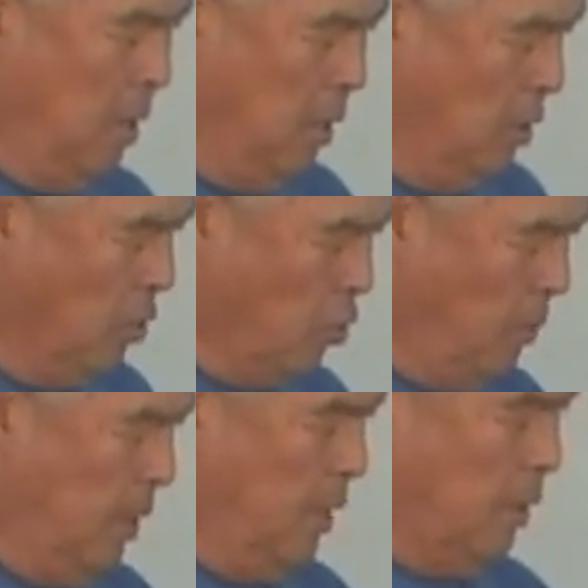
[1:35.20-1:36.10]
This will
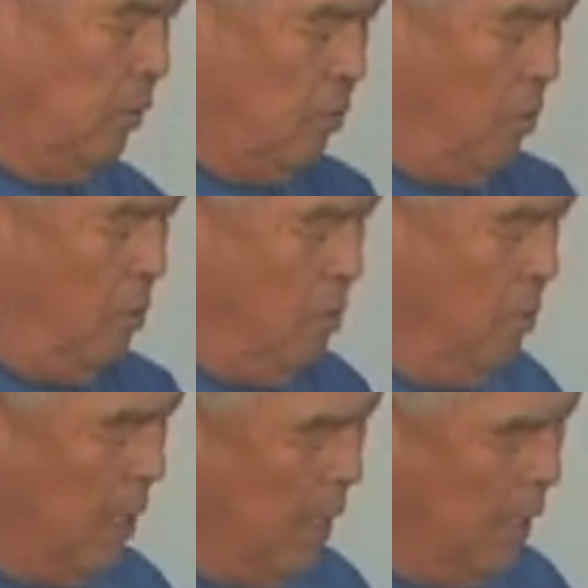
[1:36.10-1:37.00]
be let grow,
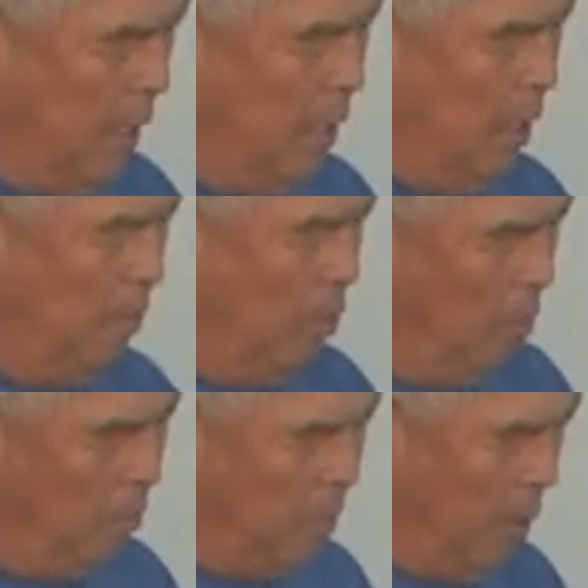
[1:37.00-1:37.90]
and then I'm going
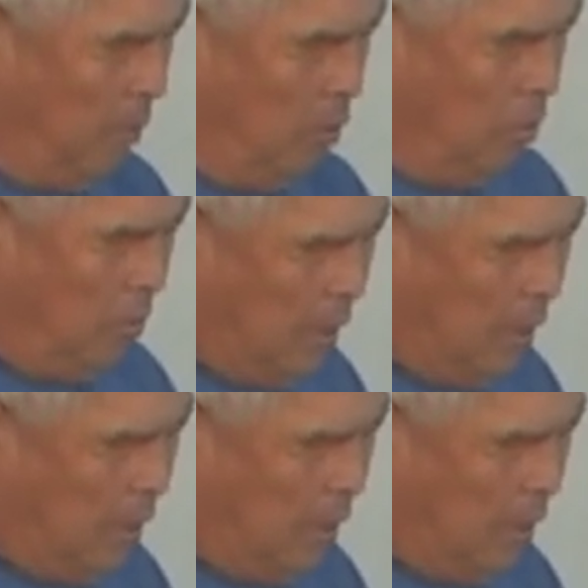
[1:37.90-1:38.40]
to probably turn